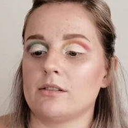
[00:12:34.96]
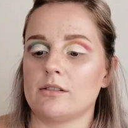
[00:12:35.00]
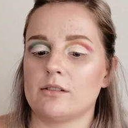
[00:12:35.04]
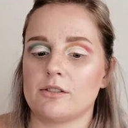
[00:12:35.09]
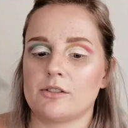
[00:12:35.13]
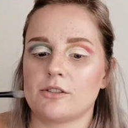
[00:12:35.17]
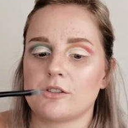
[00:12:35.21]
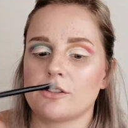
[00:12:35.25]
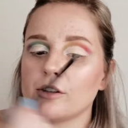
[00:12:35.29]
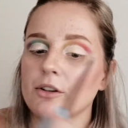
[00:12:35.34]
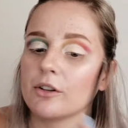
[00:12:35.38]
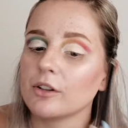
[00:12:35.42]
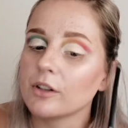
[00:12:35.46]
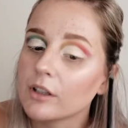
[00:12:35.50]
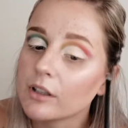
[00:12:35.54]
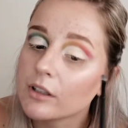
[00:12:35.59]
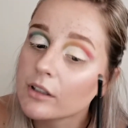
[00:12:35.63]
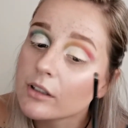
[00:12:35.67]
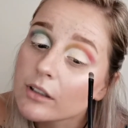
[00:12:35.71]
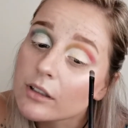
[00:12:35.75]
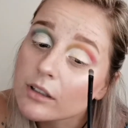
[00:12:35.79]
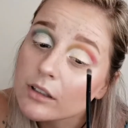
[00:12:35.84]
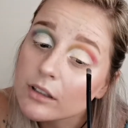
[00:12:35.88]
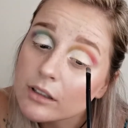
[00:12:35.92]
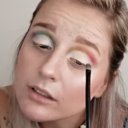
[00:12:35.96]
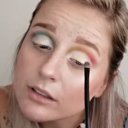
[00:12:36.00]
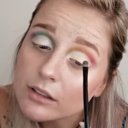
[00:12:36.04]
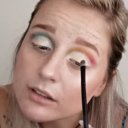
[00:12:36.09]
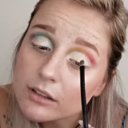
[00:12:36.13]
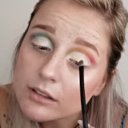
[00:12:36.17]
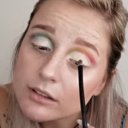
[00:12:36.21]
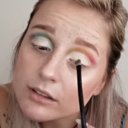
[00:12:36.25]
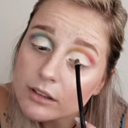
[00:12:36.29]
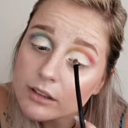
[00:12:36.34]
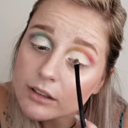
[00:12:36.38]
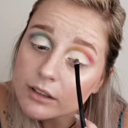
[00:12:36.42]
so that
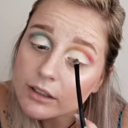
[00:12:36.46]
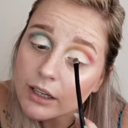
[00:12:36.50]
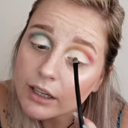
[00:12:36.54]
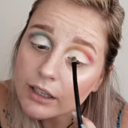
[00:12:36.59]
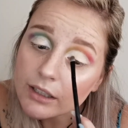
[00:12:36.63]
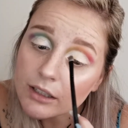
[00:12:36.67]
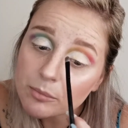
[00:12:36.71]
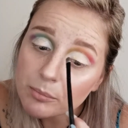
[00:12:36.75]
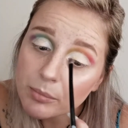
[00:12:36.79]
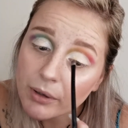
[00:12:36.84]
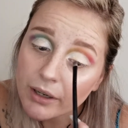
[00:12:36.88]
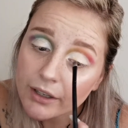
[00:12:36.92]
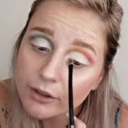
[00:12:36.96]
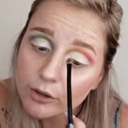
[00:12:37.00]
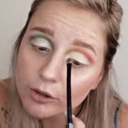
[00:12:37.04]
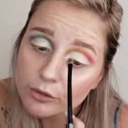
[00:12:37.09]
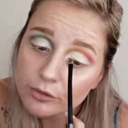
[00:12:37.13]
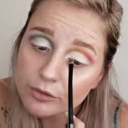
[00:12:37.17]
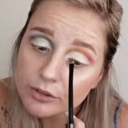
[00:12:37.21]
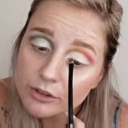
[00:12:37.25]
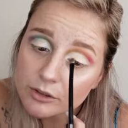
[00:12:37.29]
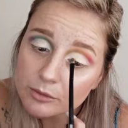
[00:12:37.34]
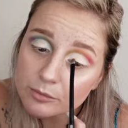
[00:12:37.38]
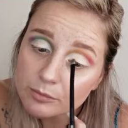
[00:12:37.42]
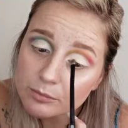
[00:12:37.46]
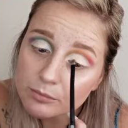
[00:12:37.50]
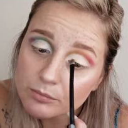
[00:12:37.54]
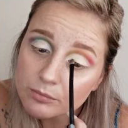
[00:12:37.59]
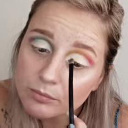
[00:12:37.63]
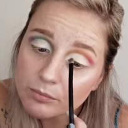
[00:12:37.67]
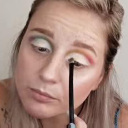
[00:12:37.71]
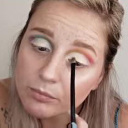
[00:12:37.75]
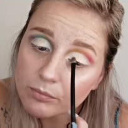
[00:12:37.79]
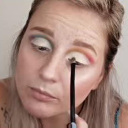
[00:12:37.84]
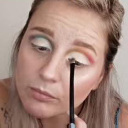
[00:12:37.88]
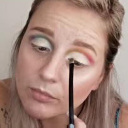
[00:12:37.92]
the color payoff is
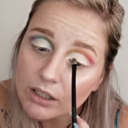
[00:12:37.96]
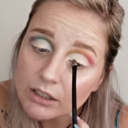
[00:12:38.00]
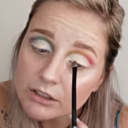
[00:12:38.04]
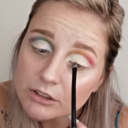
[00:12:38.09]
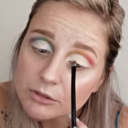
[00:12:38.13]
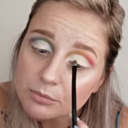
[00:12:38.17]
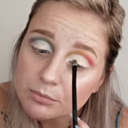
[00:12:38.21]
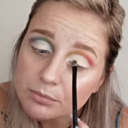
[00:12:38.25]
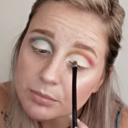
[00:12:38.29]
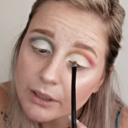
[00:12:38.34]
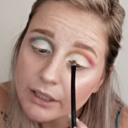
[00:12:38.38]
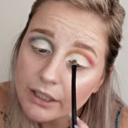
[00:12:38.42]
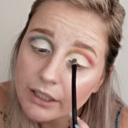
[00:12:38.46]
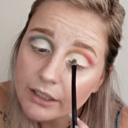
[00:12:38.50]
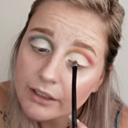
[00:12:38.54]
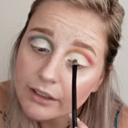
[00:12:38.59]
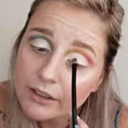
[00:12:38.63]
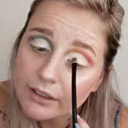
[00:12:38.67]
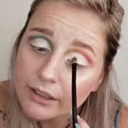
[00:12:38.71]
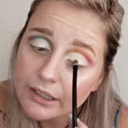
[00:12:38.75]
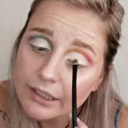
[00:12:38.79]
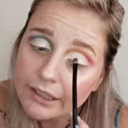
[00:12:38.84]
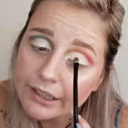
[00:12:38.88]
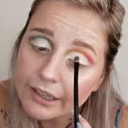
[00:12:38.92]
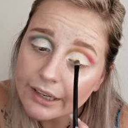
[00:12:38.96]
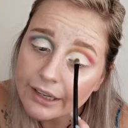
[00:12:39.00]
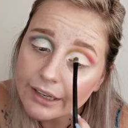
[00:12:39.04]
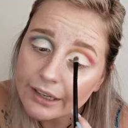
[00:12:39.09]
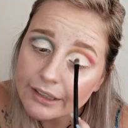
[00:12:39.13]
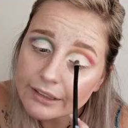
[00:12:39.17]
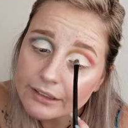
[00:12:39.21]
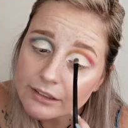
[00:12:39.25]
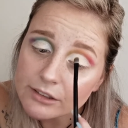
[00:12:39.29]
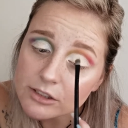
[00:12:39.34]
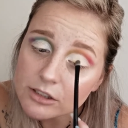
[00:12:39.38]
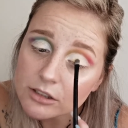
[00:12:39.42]
much better
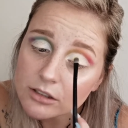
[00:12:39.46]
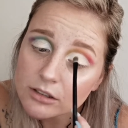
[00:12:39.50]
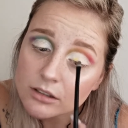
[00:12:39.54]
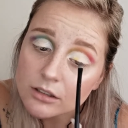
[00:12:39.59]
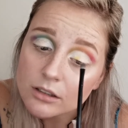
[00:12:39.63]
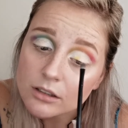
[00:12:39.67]
and